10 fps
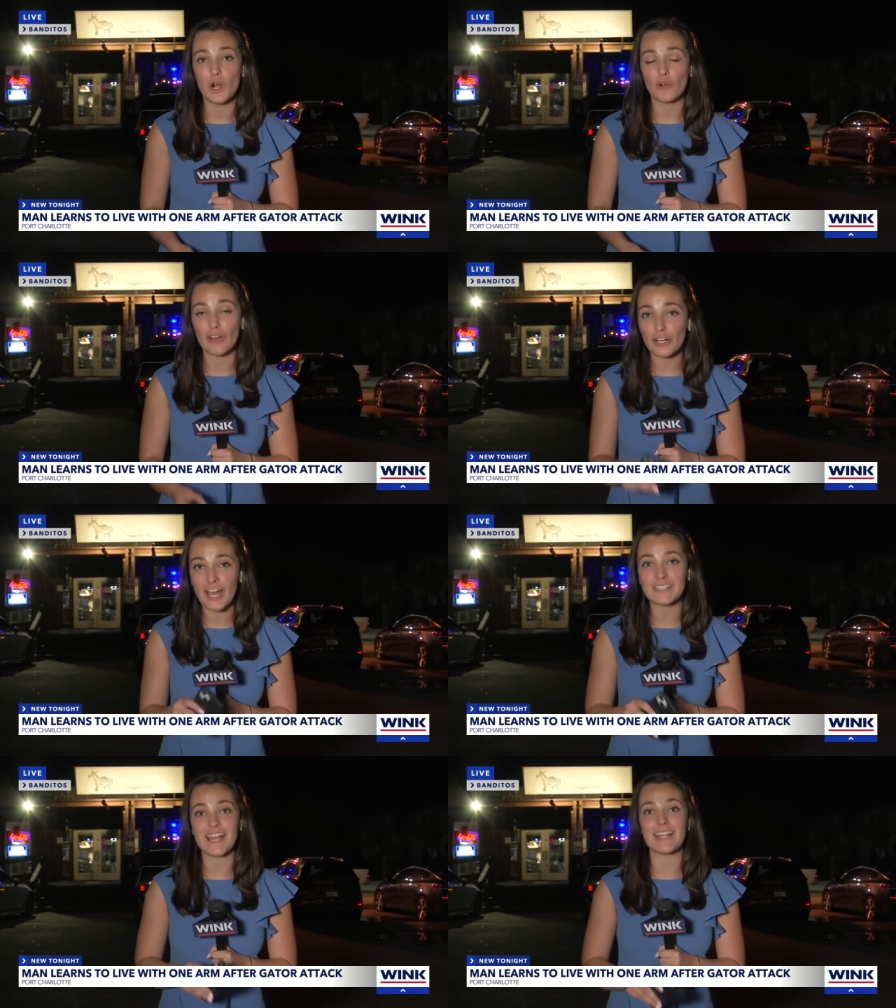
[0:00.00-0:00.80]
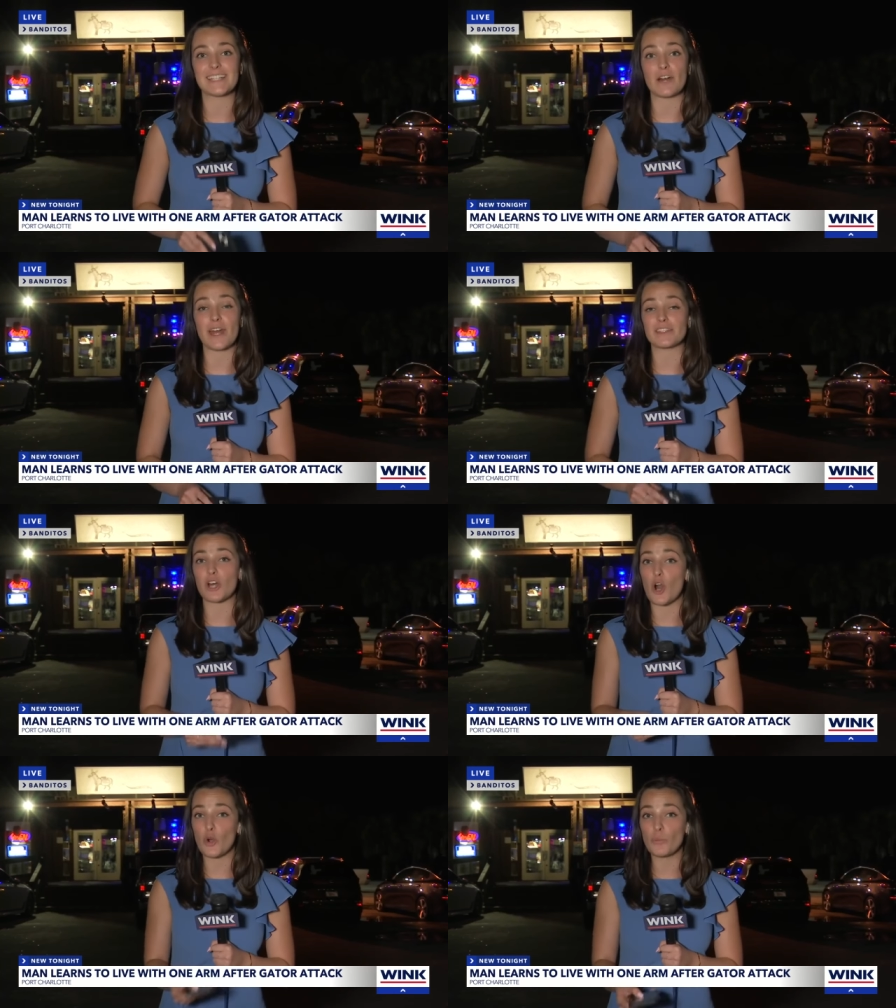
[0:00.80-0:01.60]
Rivera and I sat down at his
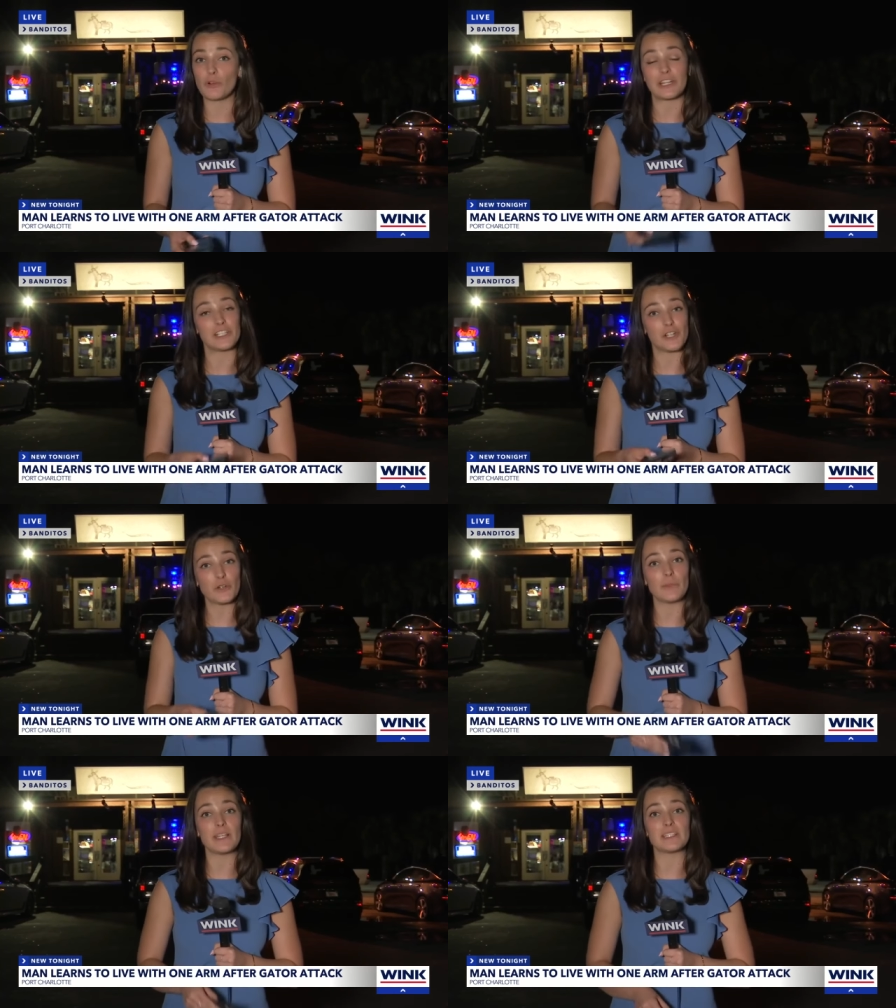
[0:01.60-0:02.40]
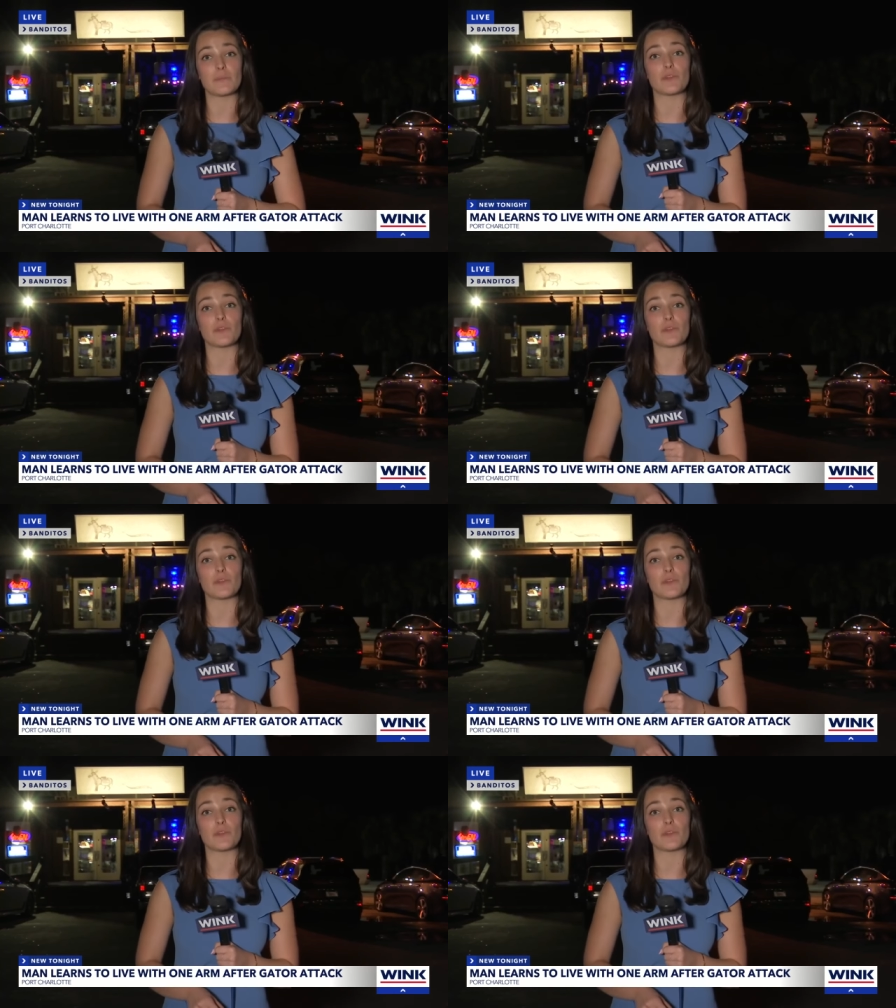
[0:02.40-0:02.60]
home where he showed me some of